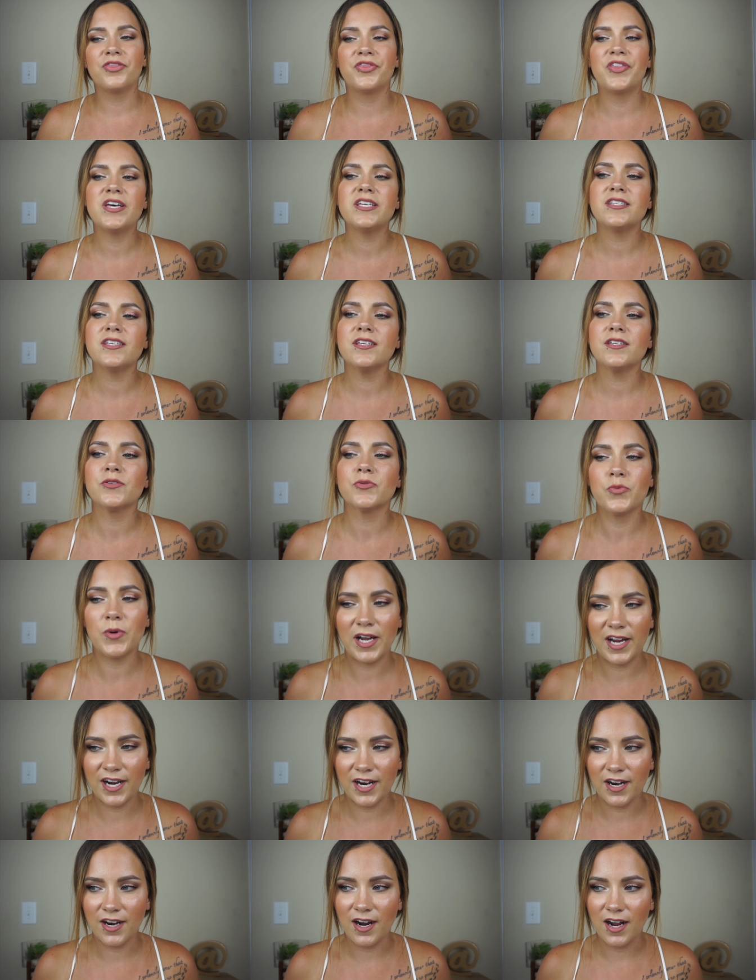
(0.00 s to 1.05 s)
this is
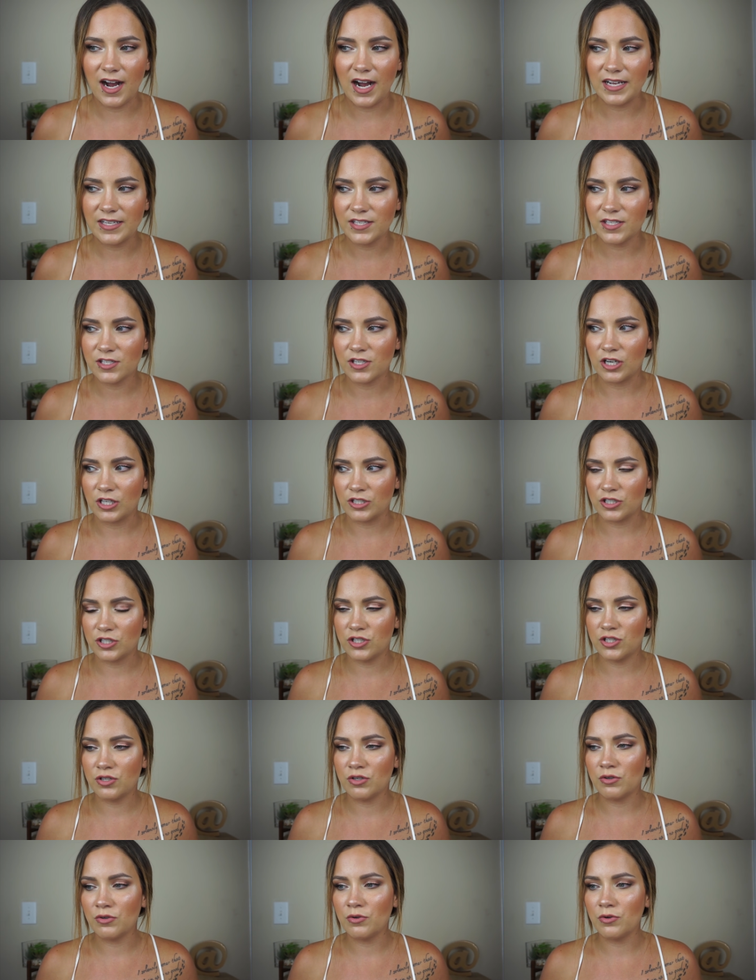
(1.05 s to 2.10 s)
where I start
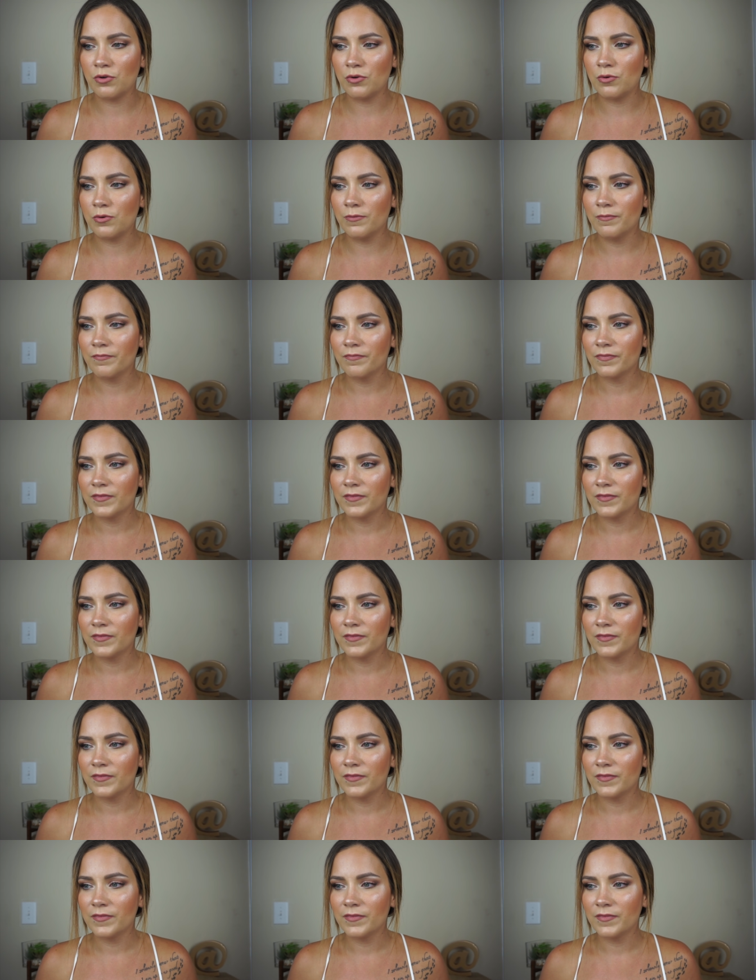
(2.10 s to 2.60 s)
to